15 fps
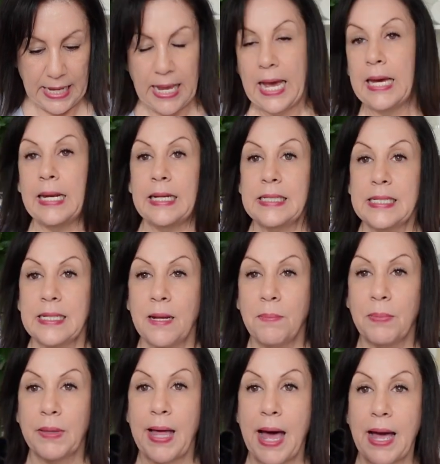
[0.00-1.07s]
And I did a
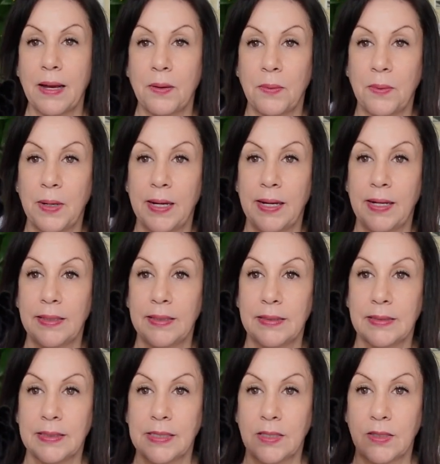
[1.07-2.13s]
black one.
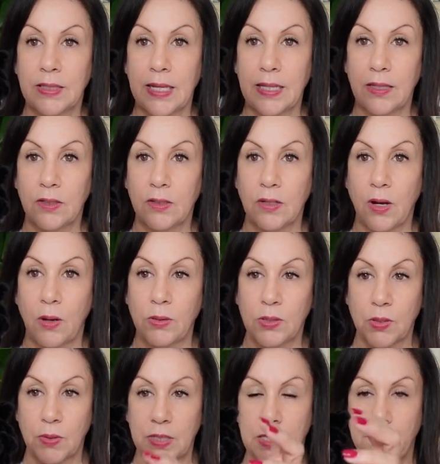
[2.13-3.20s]
Does he look like a little
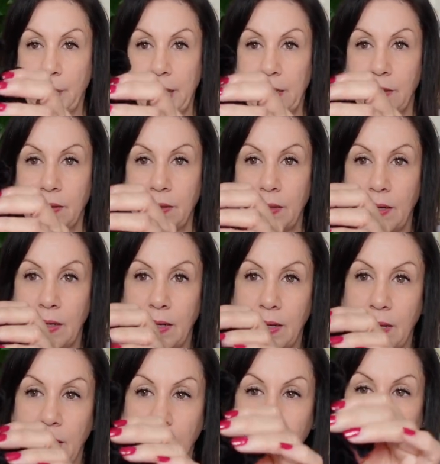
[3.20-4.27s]
ghost or a spider?
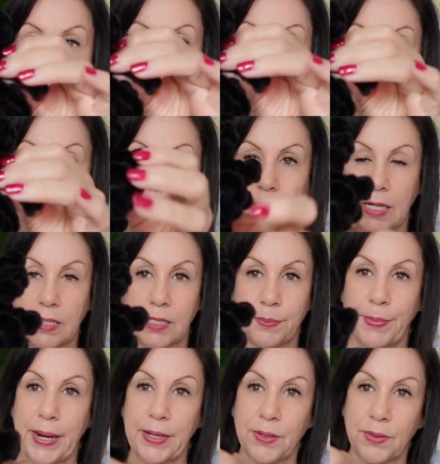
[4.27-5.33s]
I feel like he looks like a
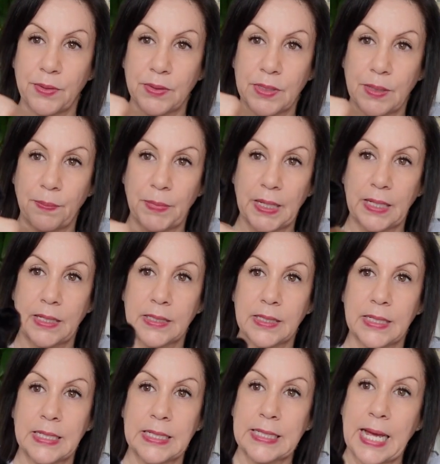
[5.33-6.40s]
spider or something, because
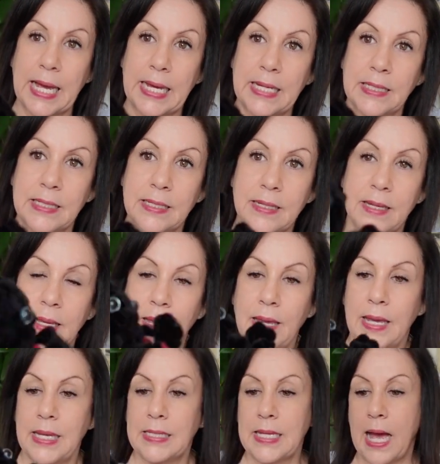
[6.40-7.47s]
look at his eyes.
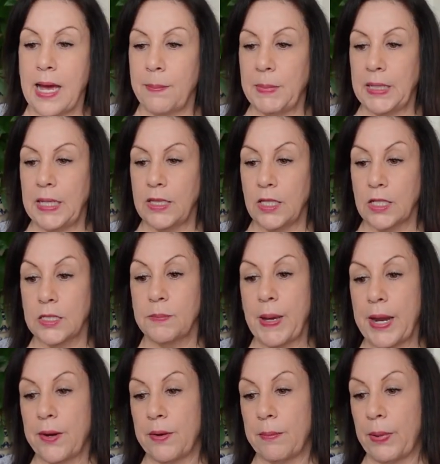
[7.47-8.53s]
I mean, he looks
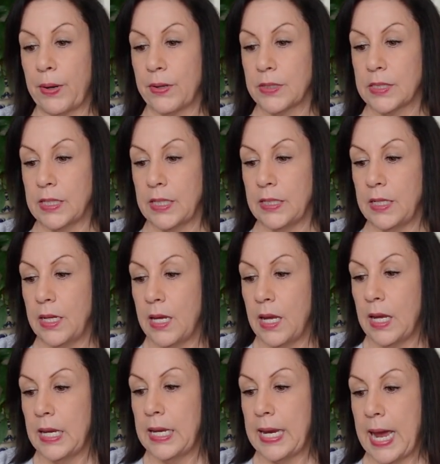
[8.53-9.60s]
better in person.
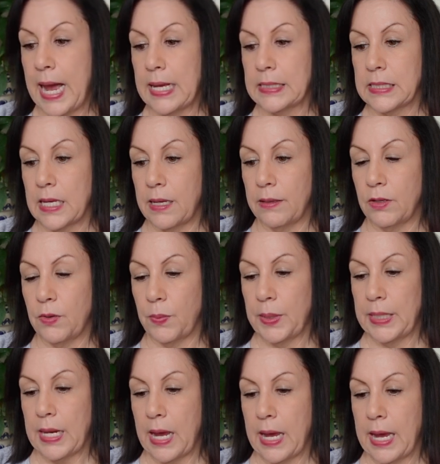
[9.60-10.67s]
He has
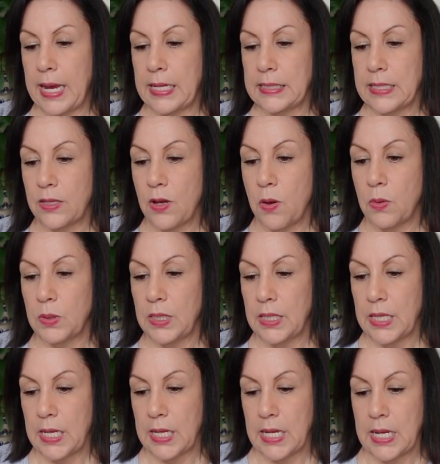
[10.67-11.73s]
green eyes. And the only
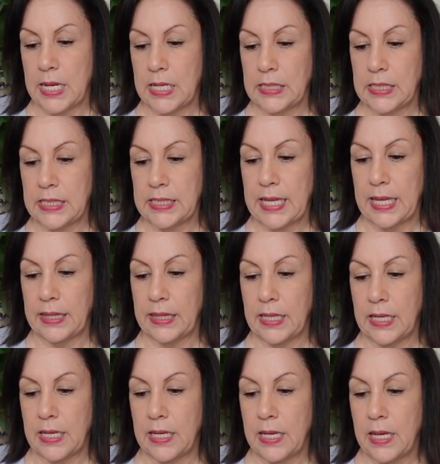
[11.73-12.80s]
thing is that
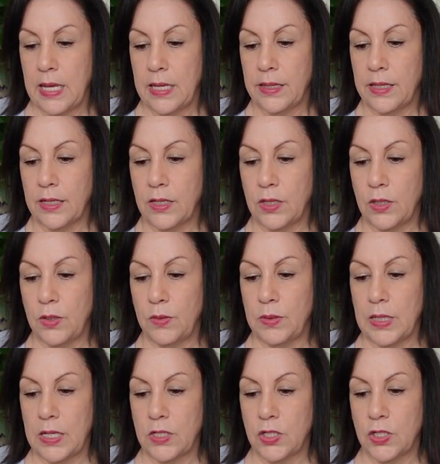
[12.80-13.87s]
the glue
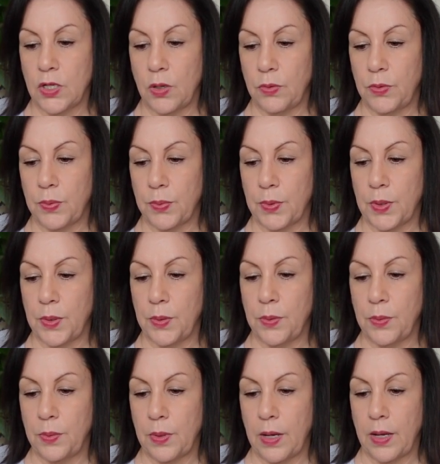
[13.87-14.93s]
does show
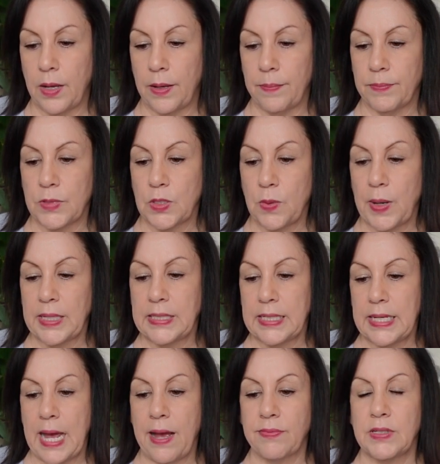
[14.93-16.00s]
through. So I
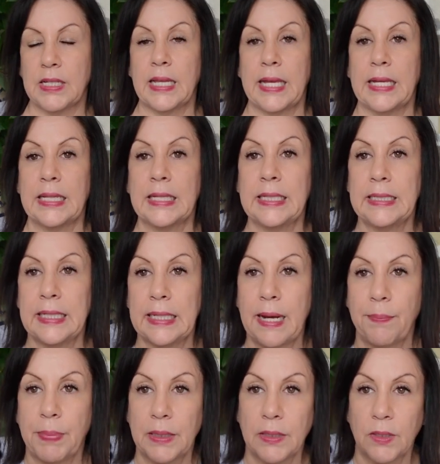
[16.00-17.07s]
did have to like clean it
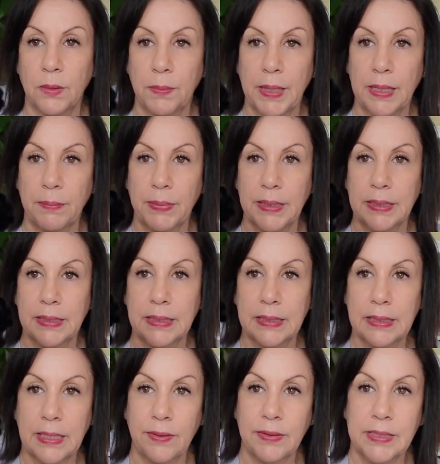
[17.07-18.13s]
up a little bit, but
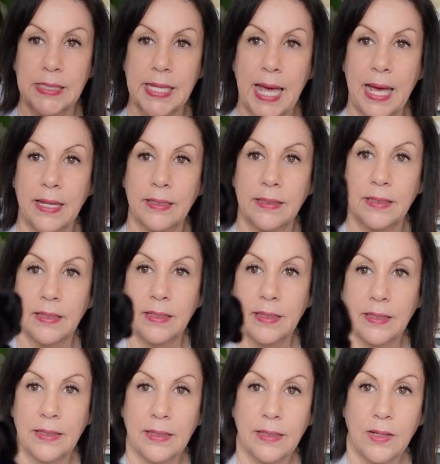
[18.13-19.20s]
there's that.
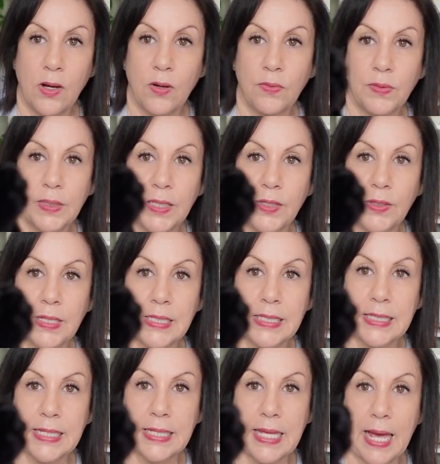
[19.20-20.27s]
Hopefully you can
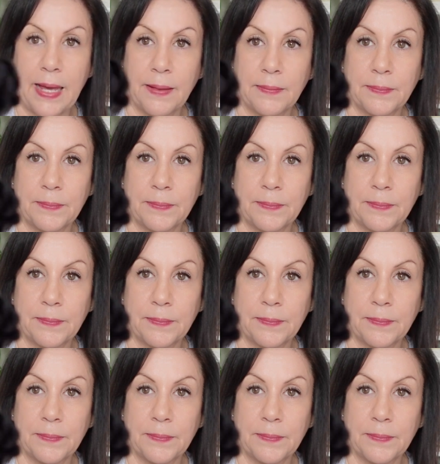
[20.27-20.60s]
see that.